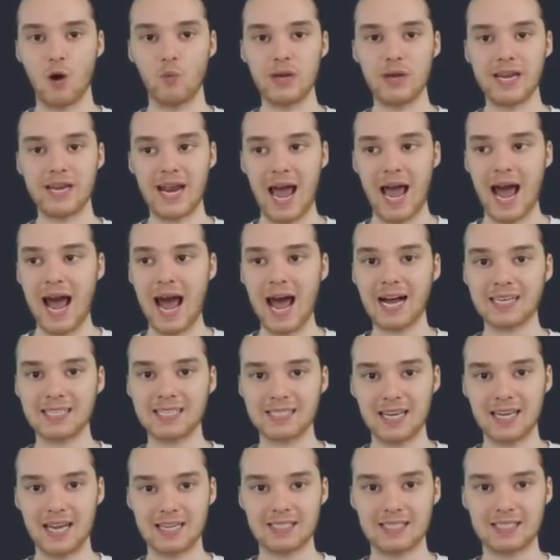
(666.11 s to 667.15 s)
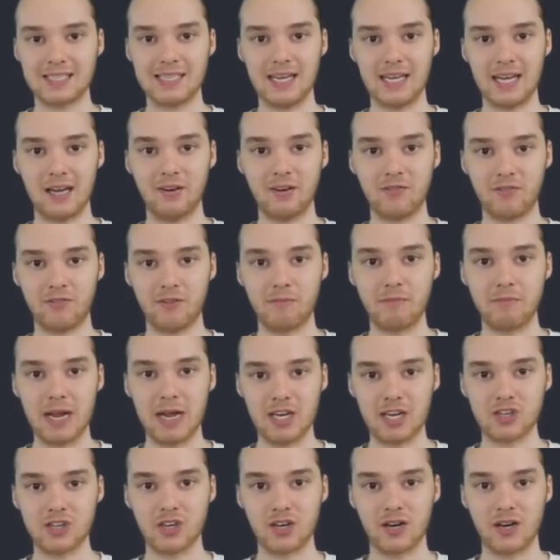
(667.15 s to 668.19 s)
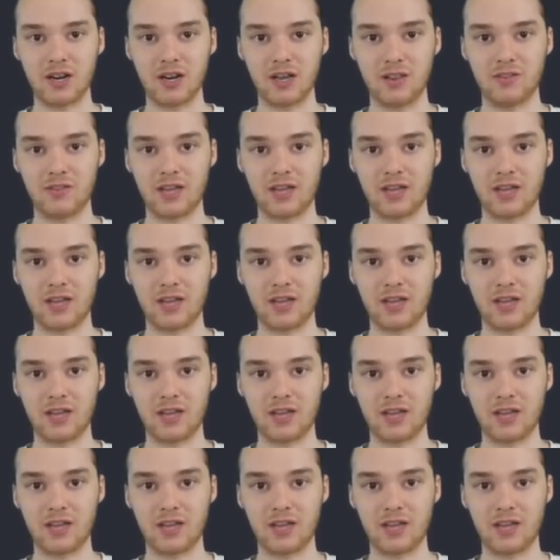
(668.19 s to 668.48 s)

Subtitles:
we can access the information